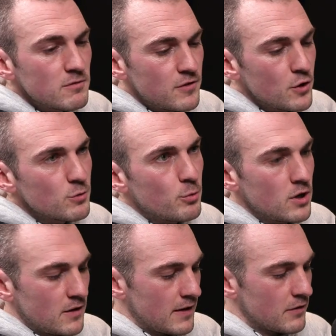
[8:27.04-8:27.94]
one final
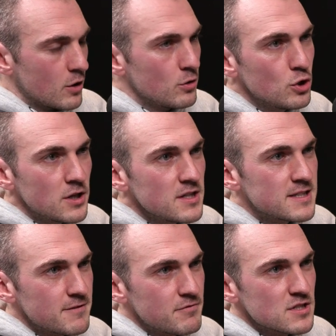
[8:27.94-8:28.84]
point on that, though. Look at the
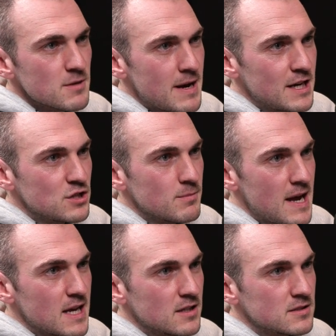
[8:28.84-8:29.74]
difference a manager
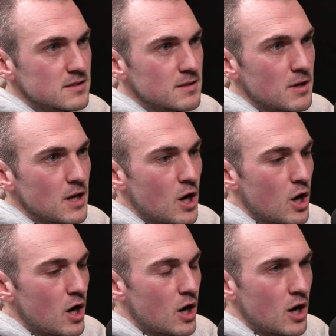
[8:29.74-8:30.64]
makes.
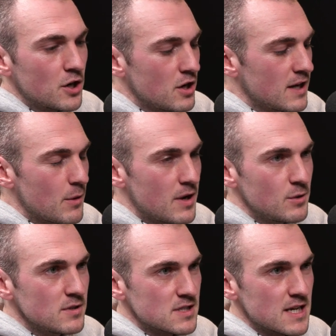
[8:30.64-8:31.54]
I don't care what
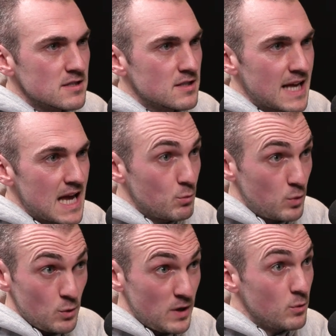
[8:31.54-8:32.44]
anyone says. The game
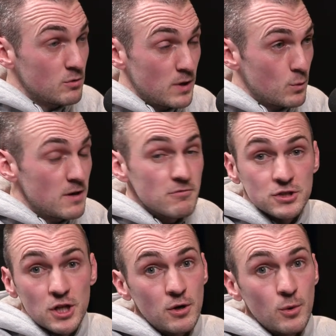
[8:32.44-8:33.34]
we were at
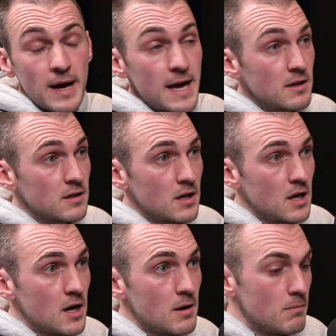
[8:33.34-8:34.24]
Stoke away.
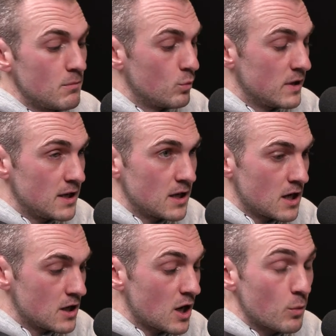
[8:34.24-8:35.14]

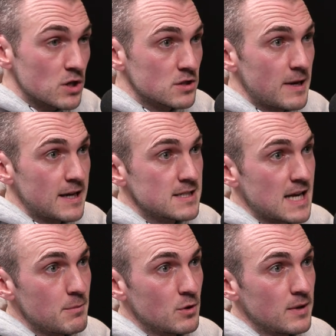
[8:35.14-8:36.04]
I watched the Baggies
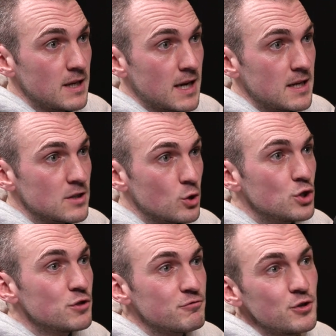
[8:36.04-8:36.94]
game at the weekend.
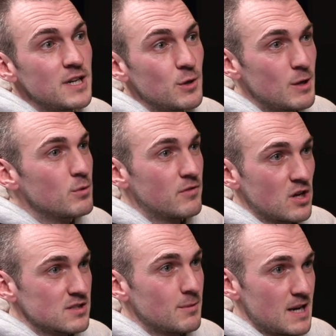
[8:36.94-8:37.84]
Under Rooney, we would have lost them